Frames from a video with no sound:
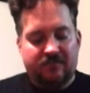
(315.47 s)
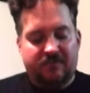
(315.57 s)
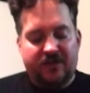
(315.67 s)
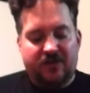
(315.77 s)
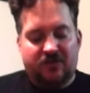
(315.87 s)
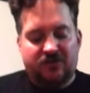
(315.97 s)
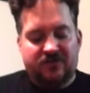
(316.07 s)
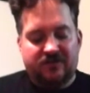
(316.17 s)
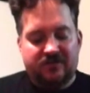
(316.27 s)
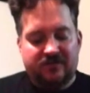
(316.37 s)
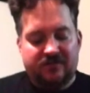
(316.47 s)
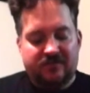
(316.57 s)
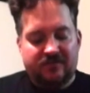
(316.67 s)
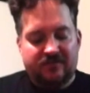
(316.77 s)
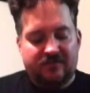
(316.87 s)
pickles,
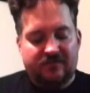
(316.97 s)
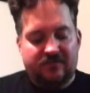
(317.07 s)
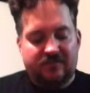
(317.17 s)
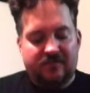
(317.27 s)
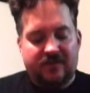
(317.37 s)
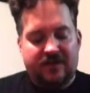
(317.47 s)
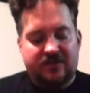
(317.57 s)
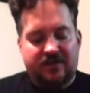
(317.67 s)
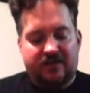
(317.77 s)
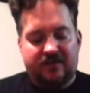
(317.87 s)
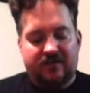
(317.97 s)
and that's it.